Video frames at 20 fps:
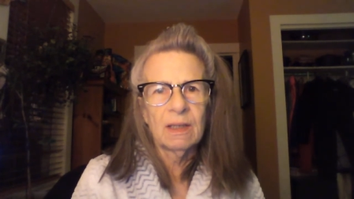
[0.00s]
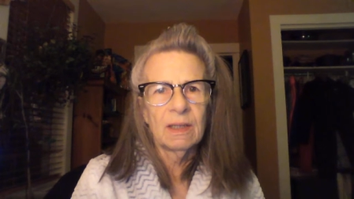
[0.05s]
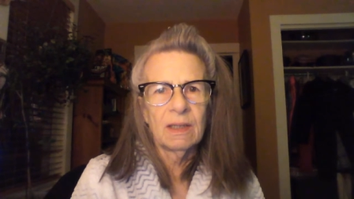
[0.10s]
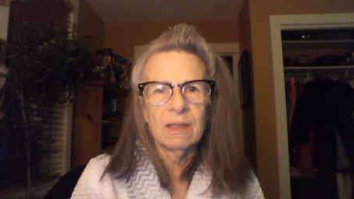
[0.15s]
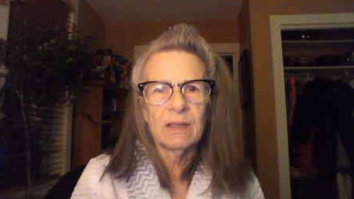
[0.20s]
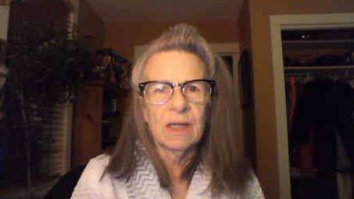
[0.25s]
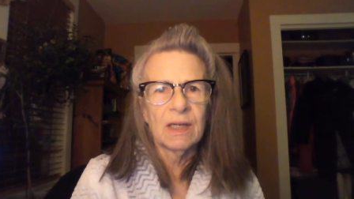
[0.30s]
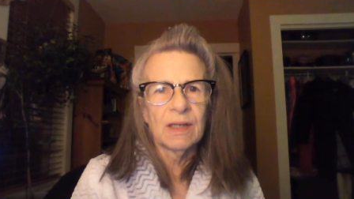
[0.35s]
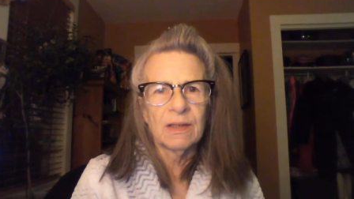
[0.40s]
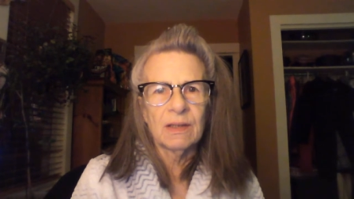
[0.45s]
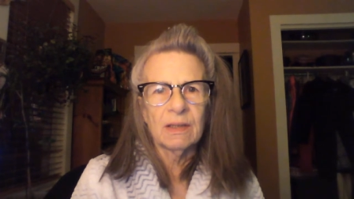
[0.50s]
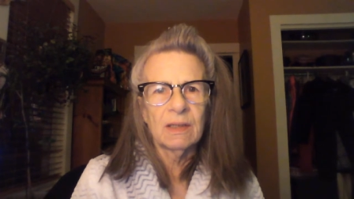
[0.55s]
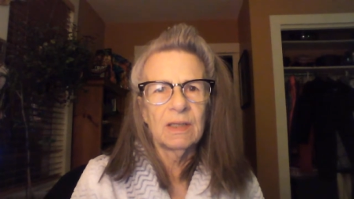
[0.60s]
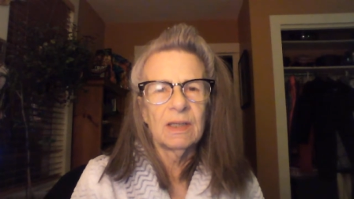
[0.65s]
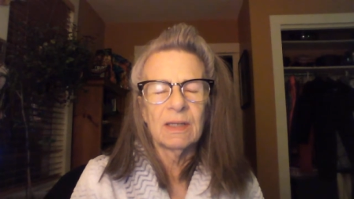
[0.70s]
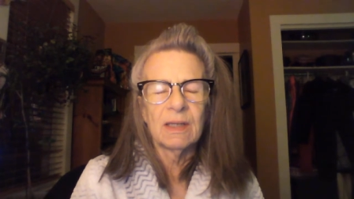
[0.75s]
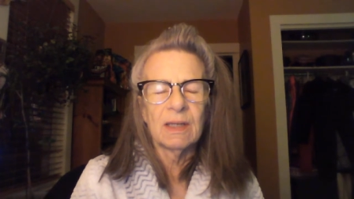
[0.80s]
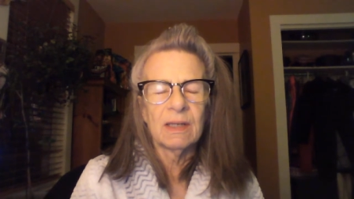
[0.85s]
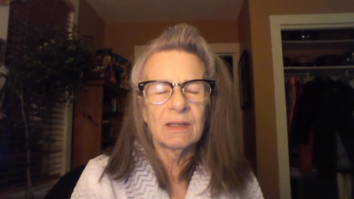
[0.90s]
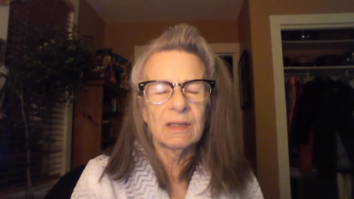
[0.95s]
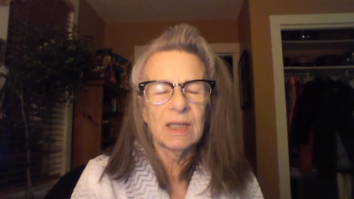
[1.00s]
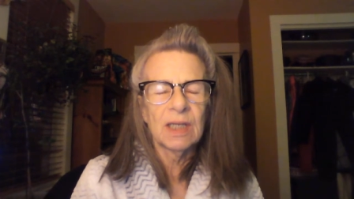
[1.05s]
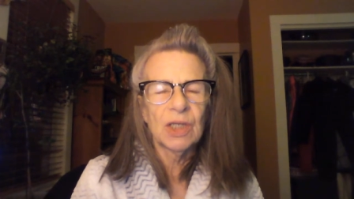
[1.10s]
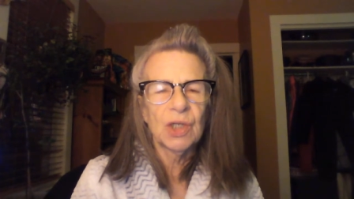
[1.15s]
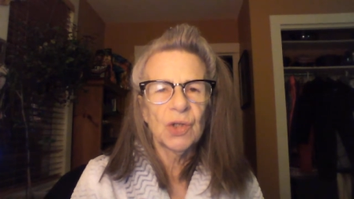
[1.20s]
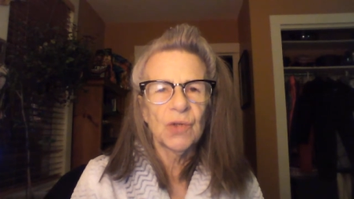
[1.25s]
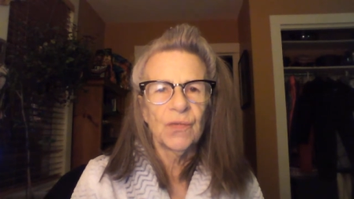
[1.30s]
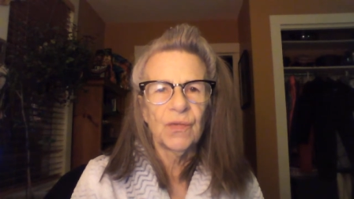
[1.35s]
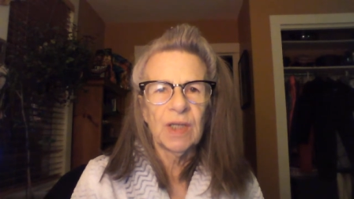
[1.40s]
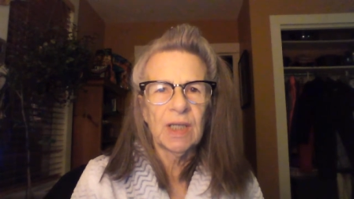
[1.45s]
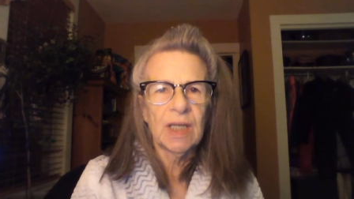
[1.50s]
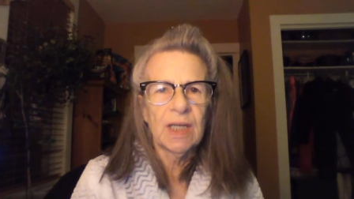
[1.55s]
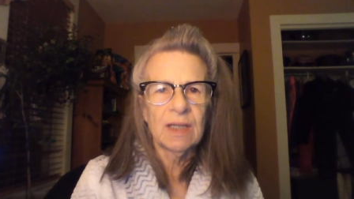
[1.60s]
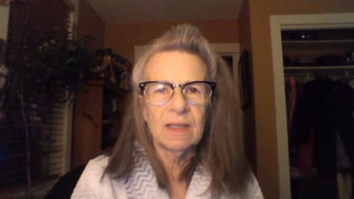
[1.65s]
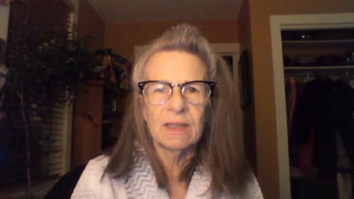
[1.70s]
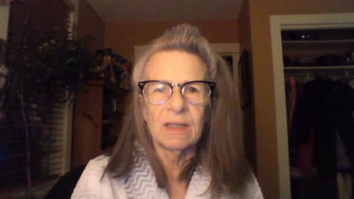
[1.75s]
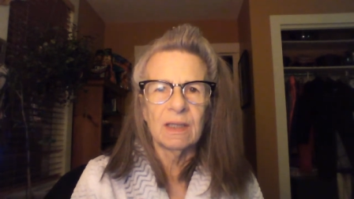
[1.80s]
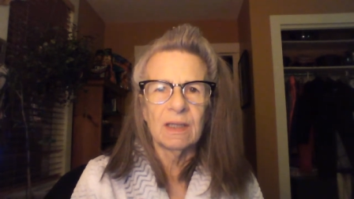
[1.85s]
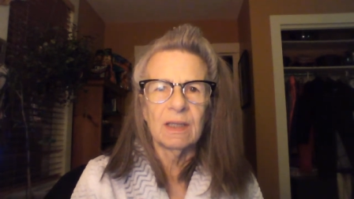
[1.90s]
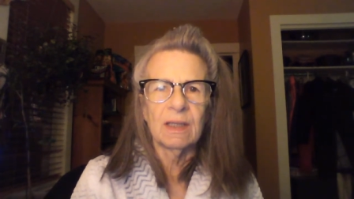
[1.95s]
He does he does
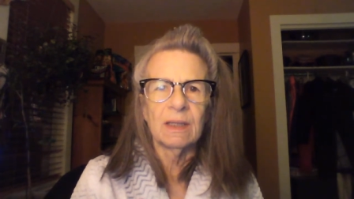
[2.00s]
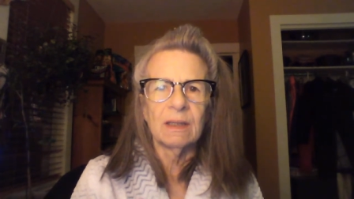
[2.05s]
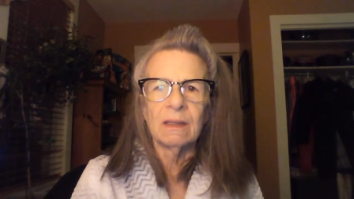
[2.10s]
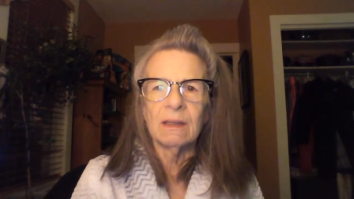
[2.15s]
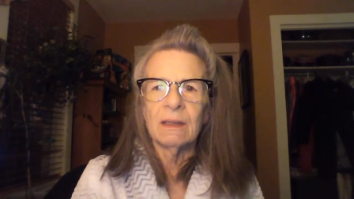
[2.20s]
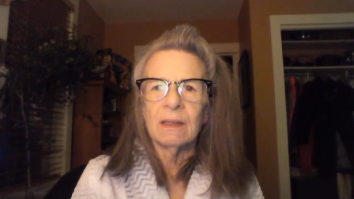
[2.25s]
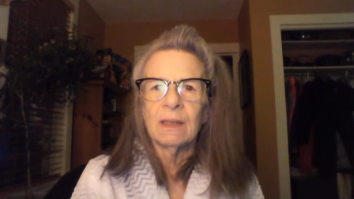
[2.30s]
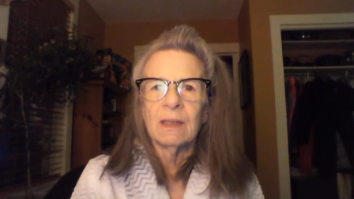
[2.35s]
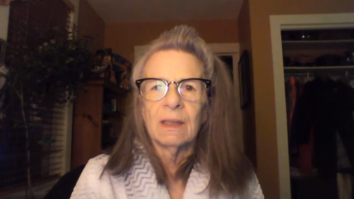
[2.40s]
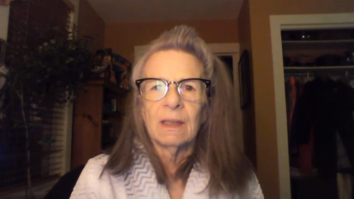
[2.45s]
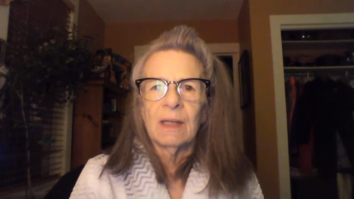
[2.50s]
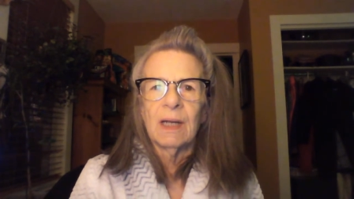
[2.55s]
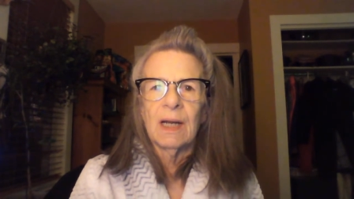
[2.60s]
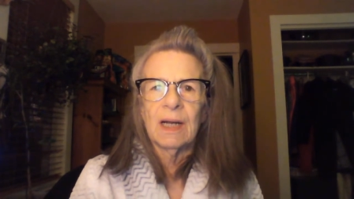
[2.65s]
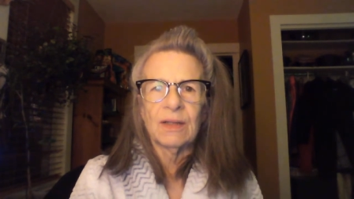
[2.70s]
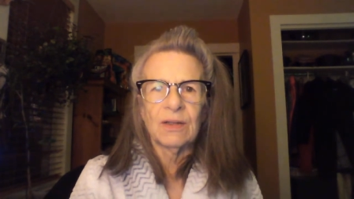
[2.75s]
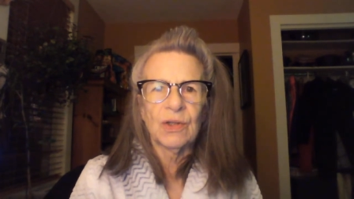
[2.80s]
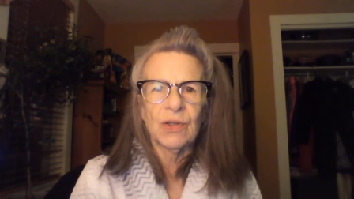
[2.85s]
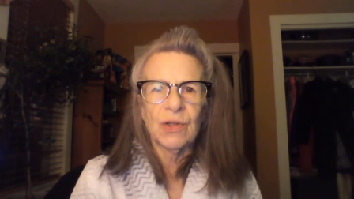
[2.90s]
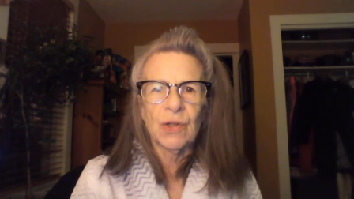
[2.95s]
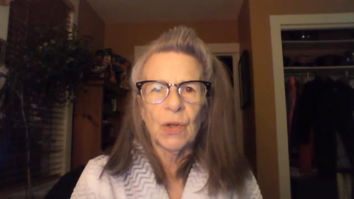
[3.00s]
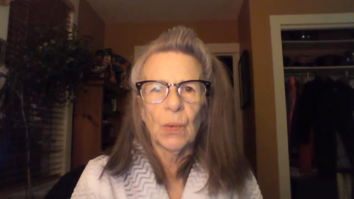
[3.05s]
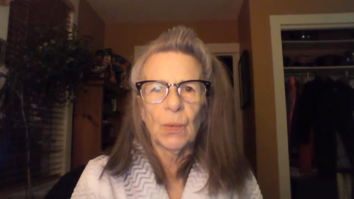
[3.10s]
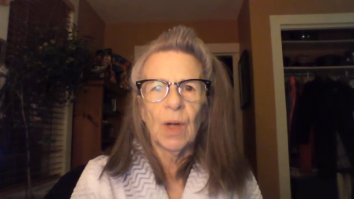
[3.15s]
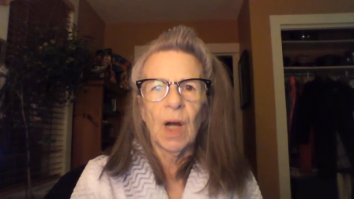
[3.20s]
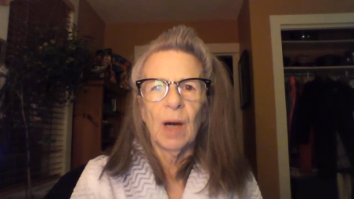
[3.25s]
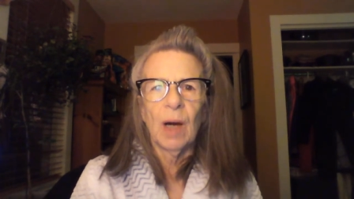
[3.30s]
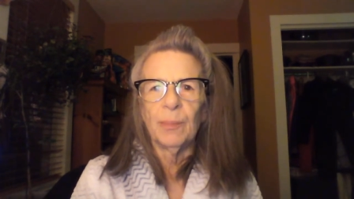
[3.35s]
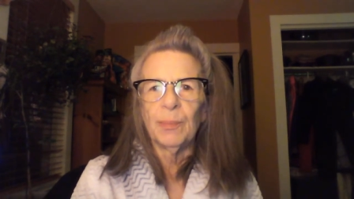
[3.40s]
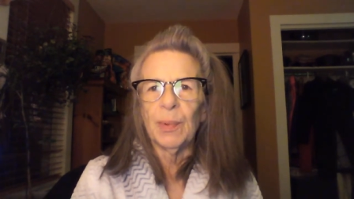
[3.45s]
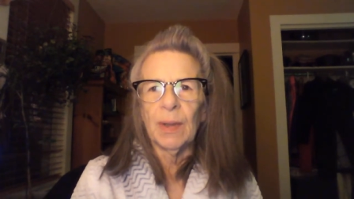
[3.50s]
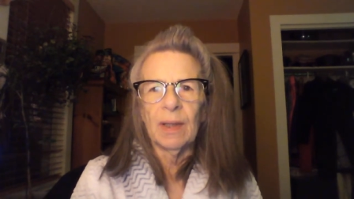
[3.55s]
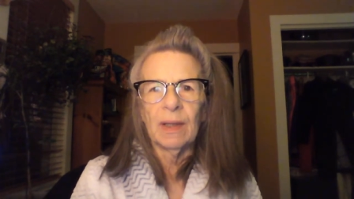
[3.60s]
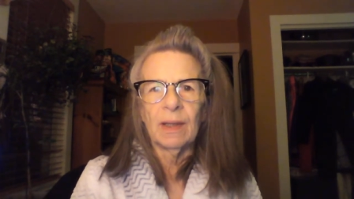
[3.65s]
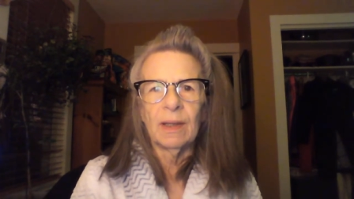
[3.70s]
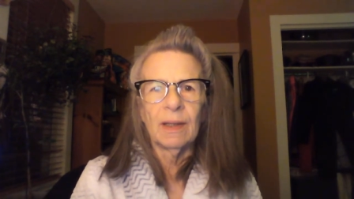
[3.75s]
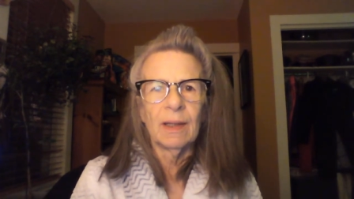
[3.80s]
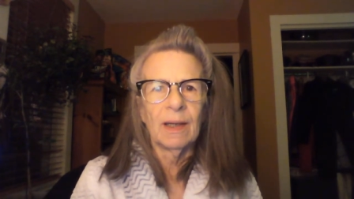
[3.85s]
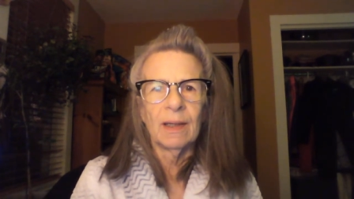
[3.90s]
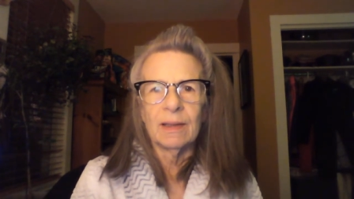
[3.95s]
HVAC and has his own
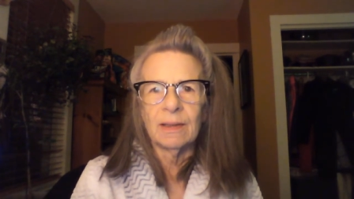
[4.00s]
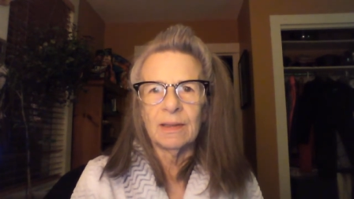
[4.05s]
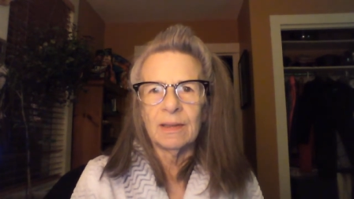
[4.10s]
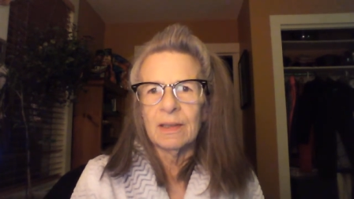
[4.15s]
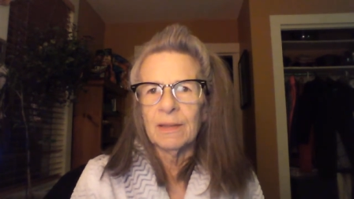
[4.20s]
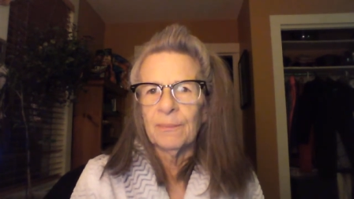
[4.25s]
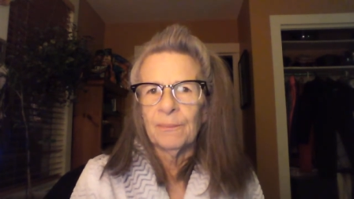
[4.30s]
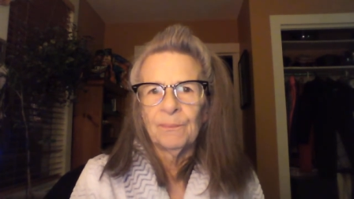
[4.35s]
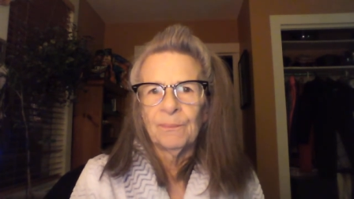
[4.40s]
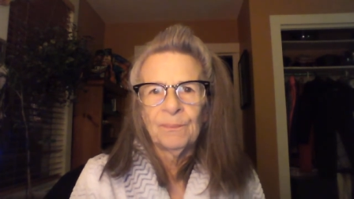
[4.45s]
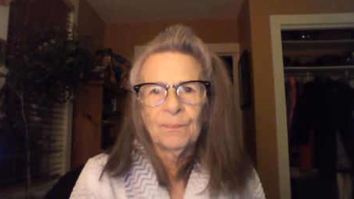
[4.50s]
company and